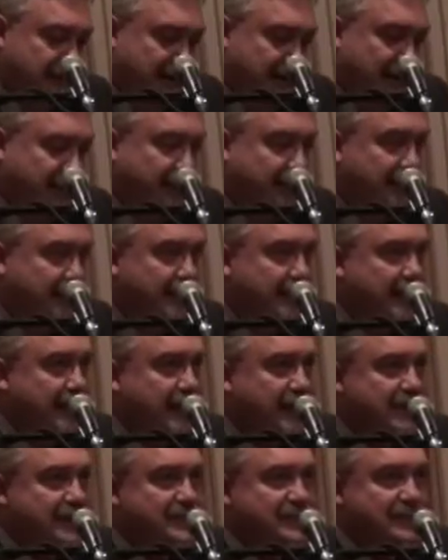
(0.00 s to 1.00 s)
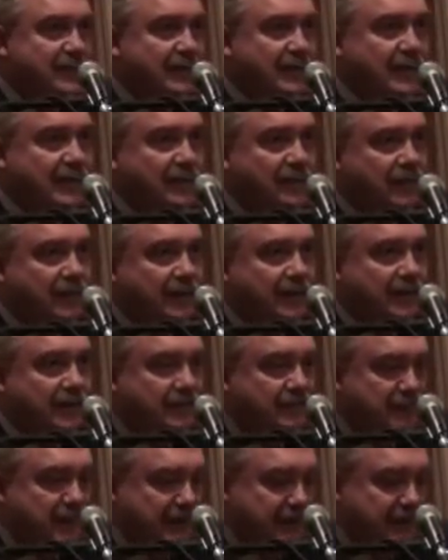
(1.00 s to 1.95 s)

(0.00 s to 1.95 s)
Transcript: a thing that I struggle with